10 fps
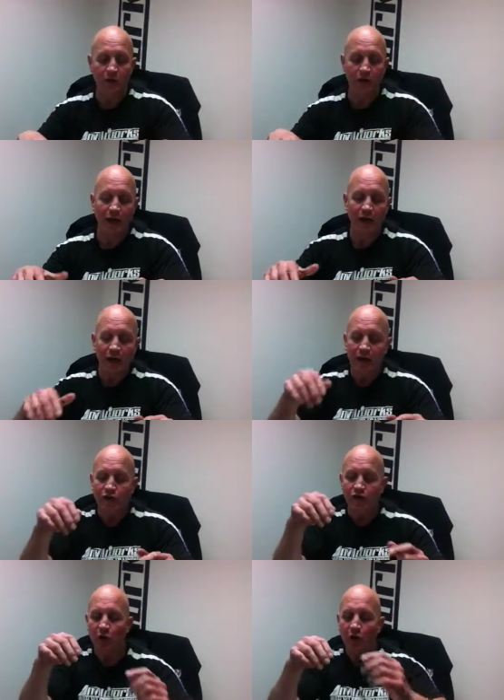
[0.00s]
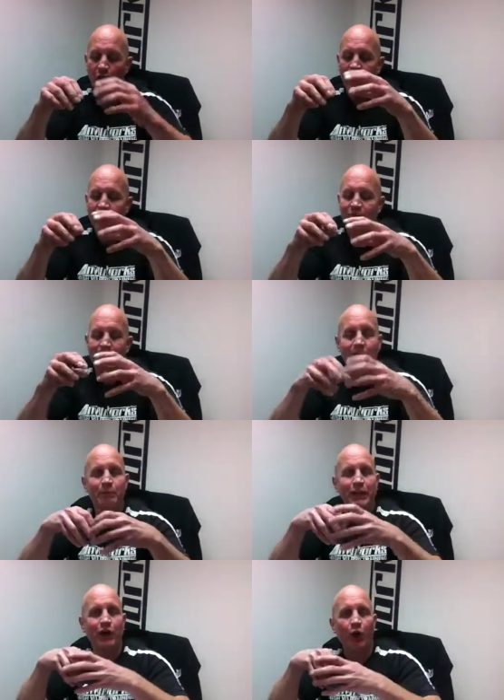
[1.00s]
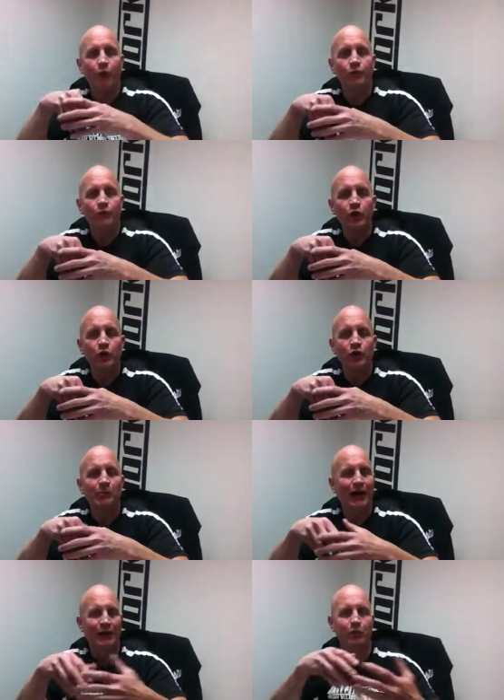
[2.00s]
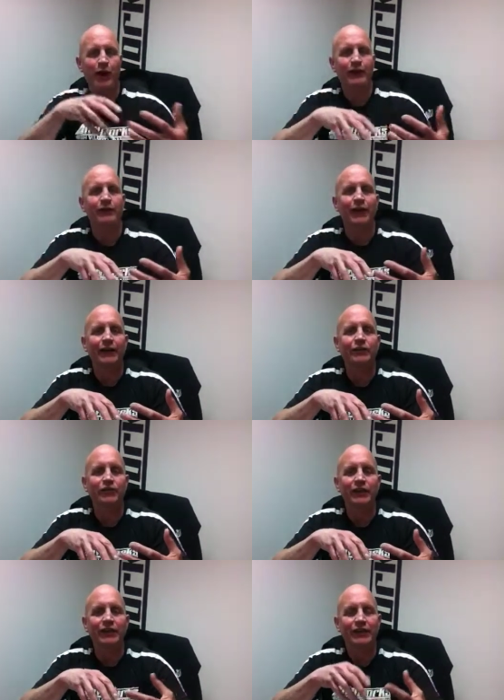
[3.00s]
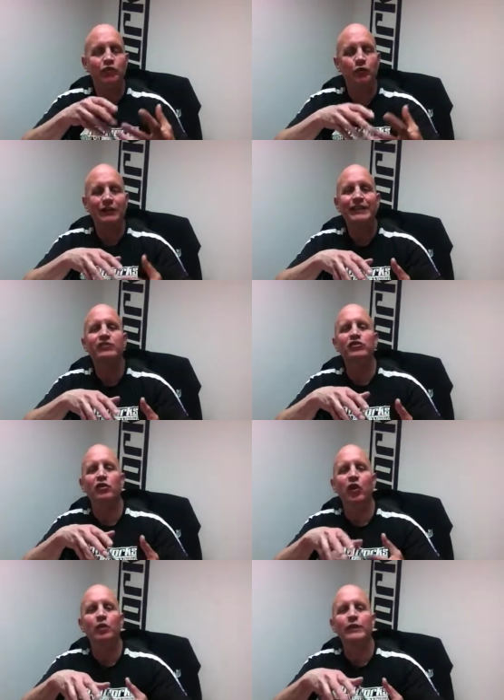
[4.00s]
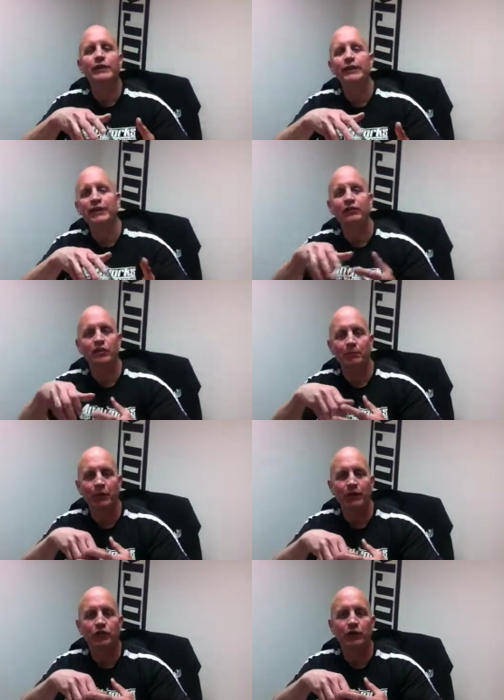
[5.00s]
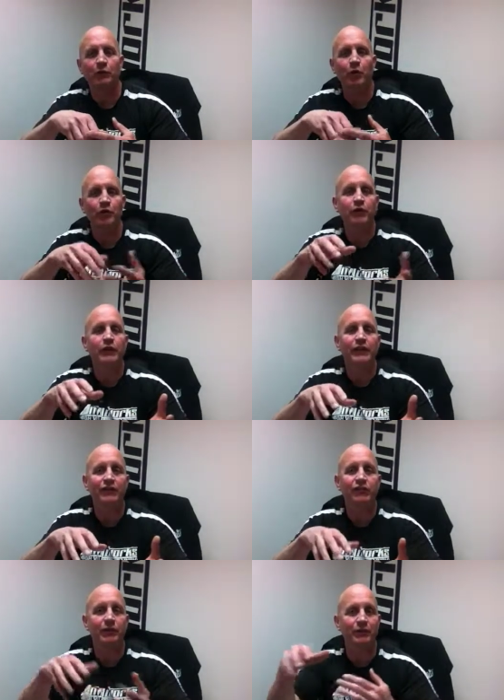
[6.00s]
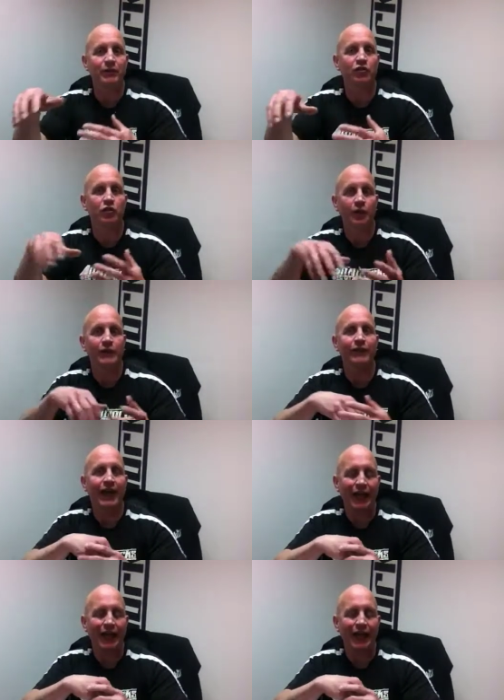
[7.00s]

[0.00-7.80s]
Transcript: okay? So it being a whole food, the body recognizes it and it's released slowly into the bloodstream where insulin can be secreted to